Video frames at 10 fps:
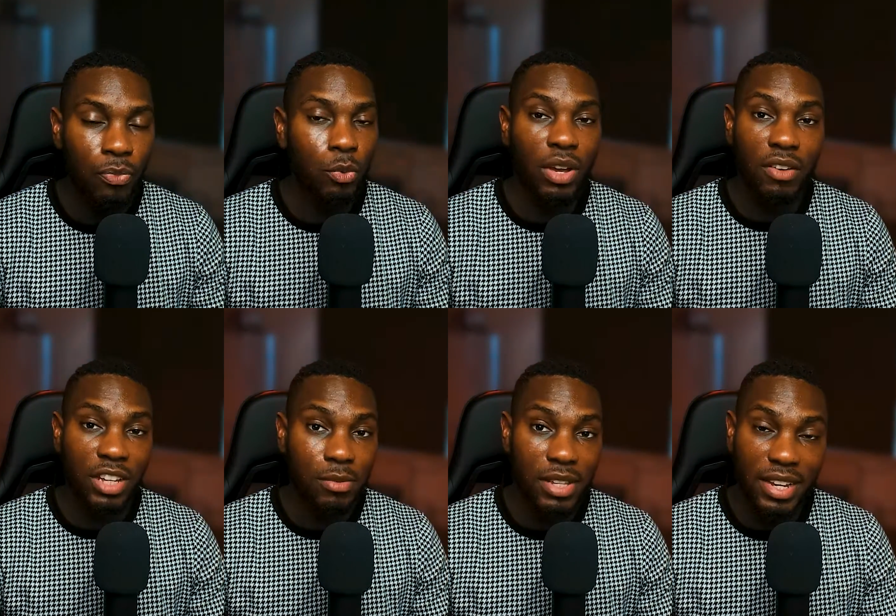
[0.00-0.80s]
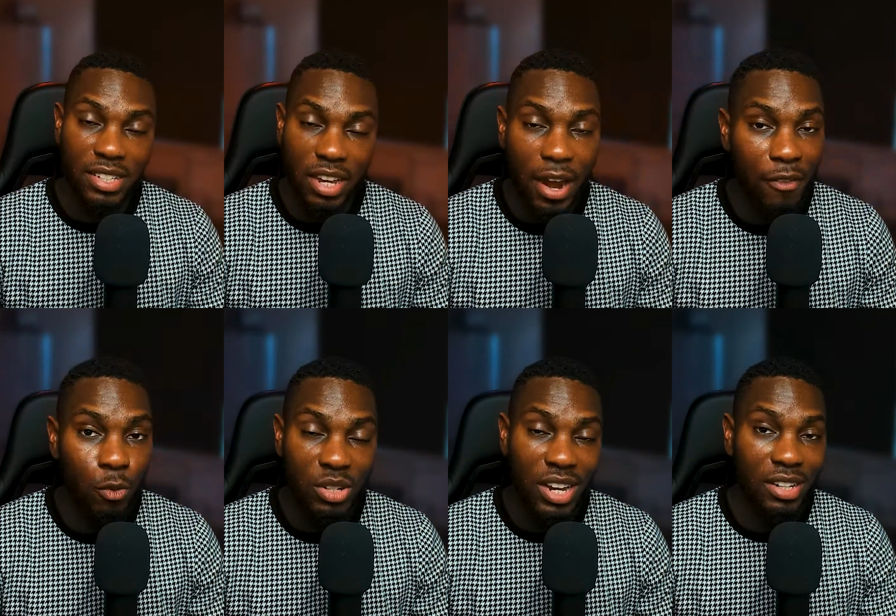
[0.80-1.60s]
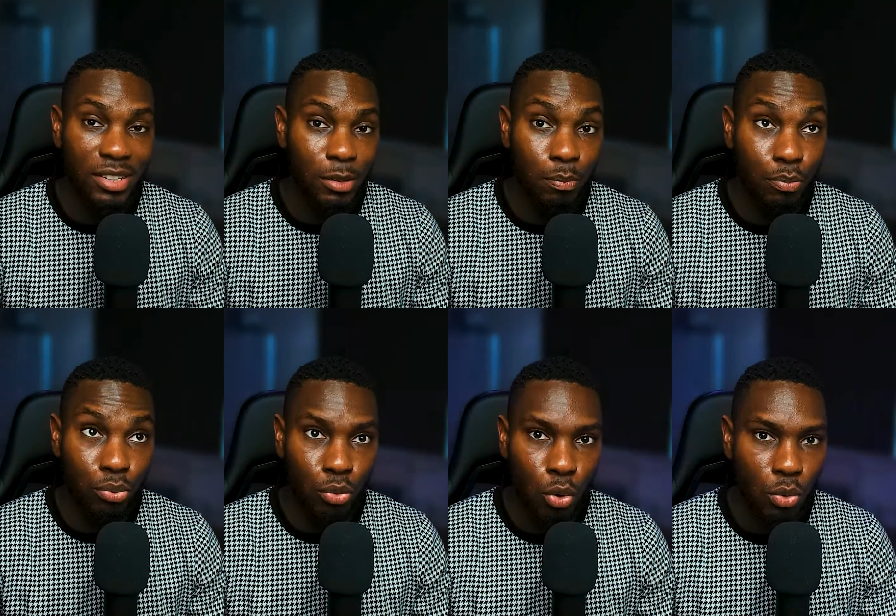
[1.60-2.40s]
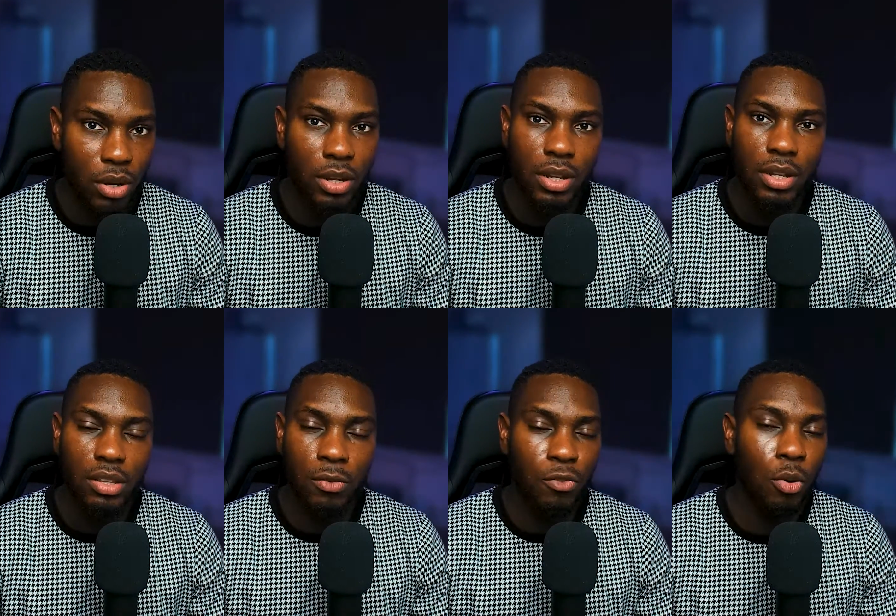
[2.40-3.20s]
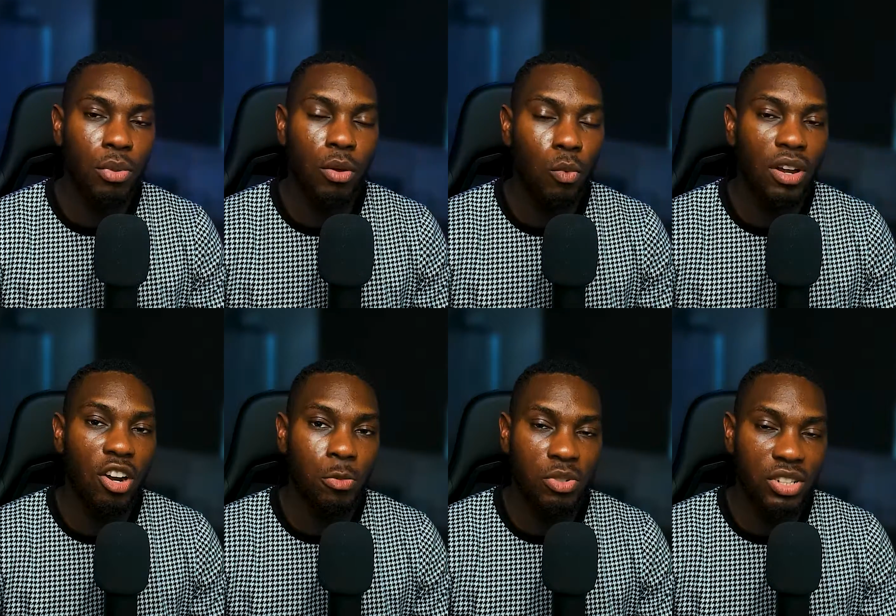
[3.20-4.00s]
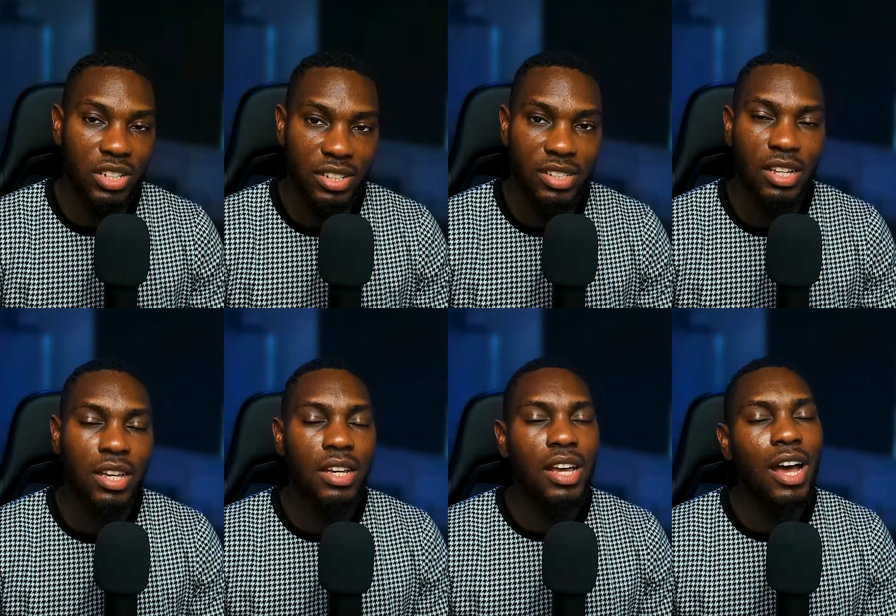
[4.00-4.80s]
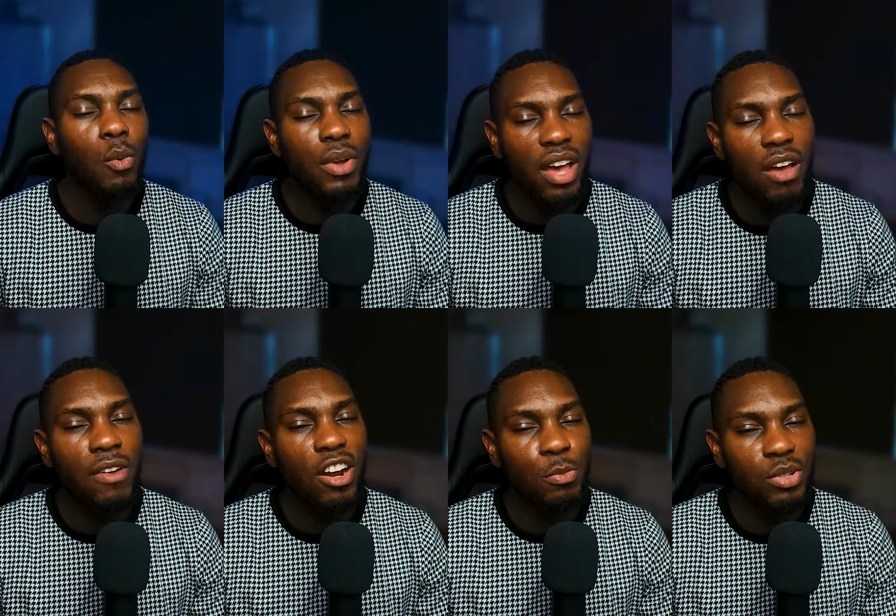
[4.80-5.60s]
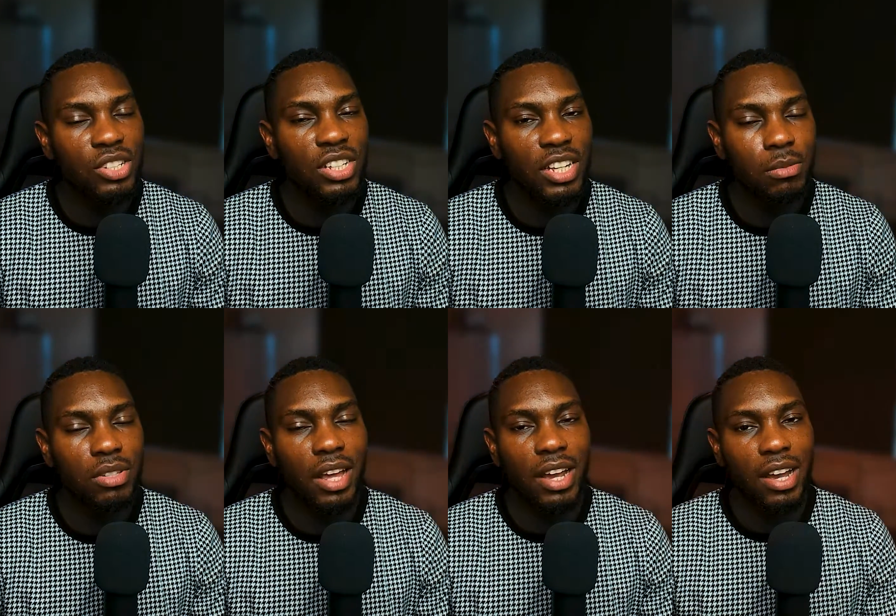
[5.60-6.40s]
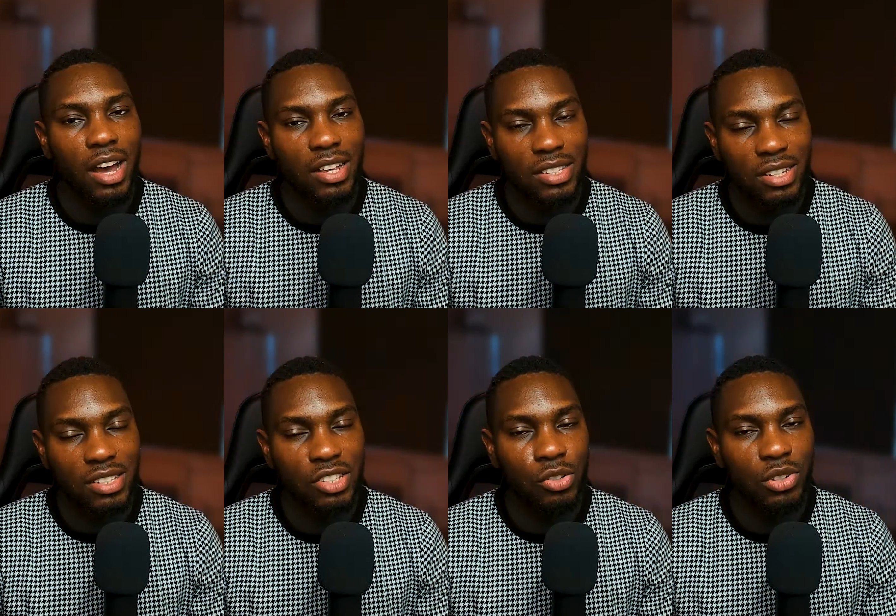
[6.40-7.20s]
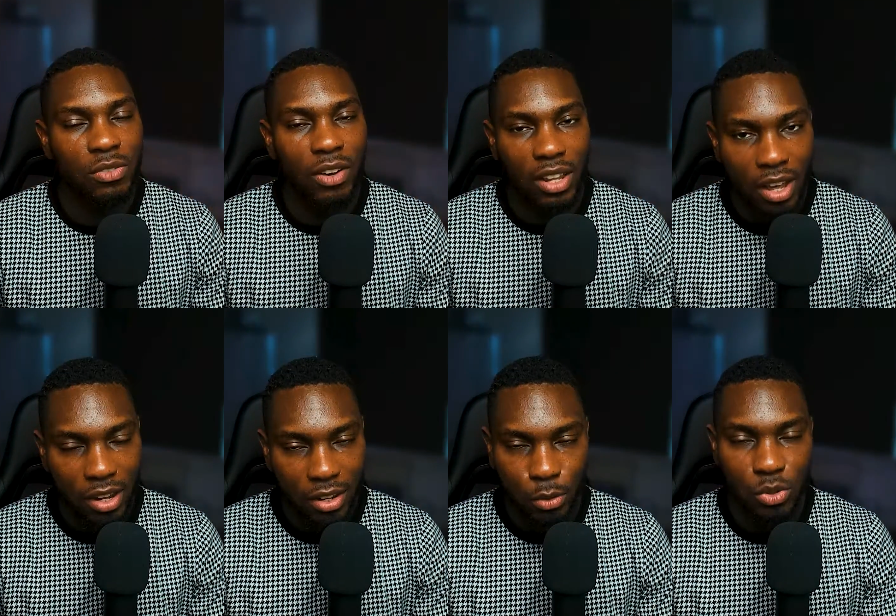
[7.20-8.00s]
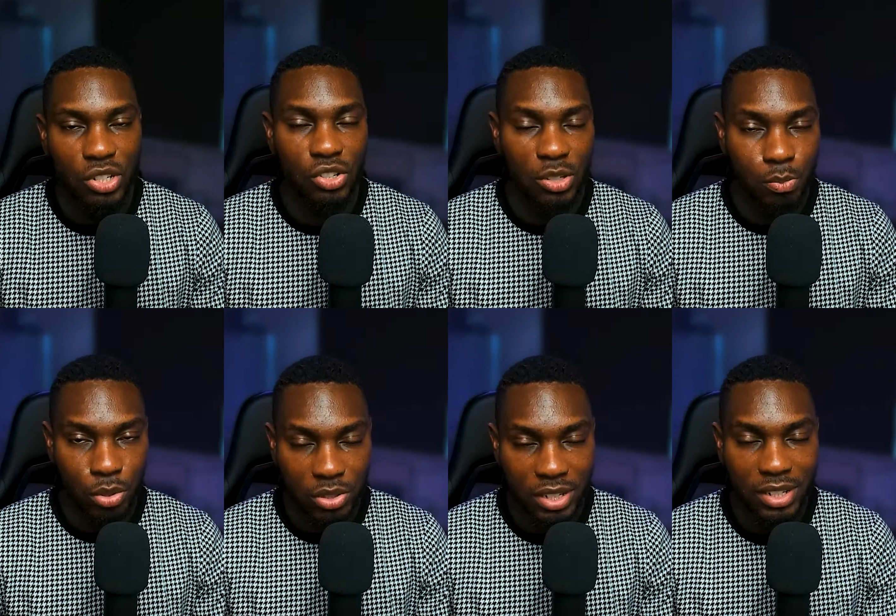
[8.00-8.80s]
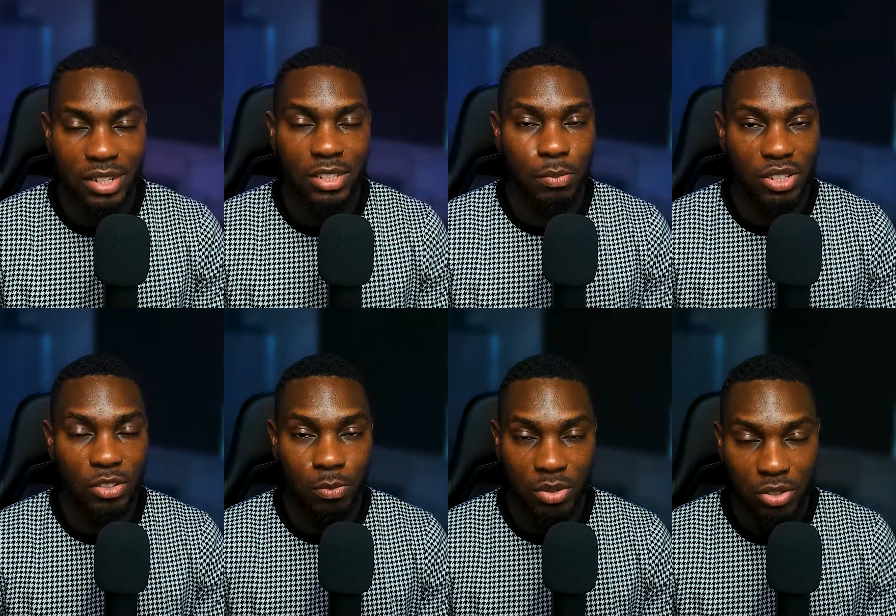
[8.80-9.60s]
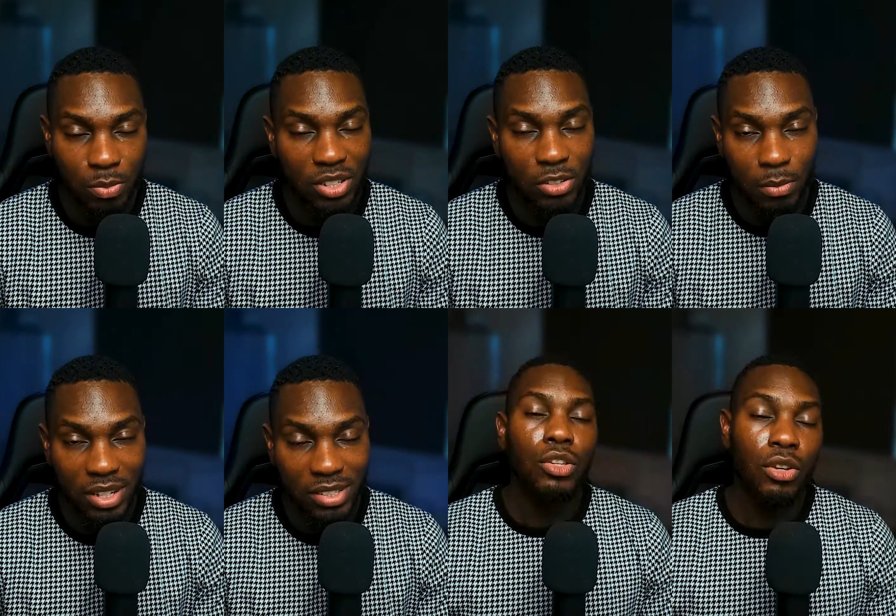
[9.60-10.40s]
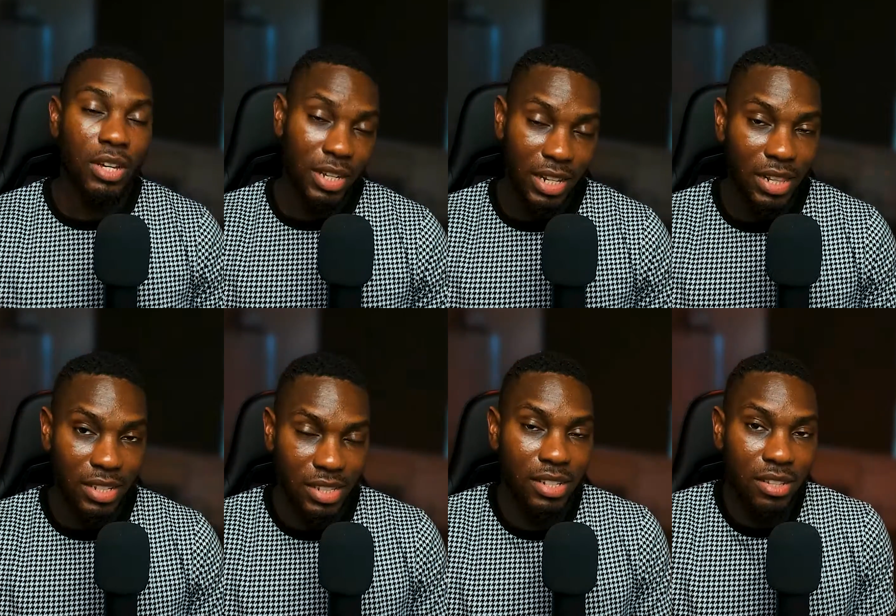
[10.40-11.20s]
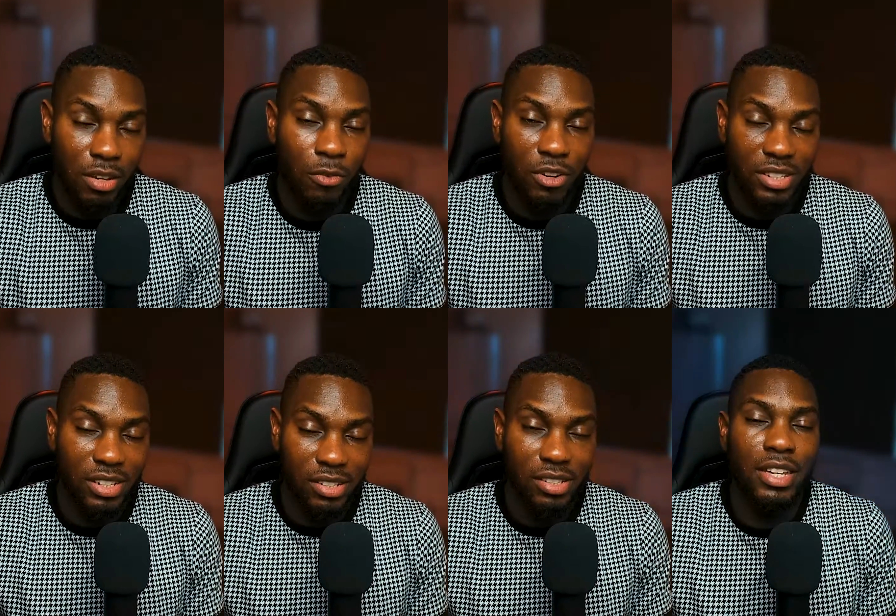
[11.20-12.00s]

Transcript: We have games like Skyrim, which actually broke the formula of what an RPG is. And we have RPG games like Assassin's Creed Valhalla, which just bloated and is a piece of mess. You can clearly see the differences.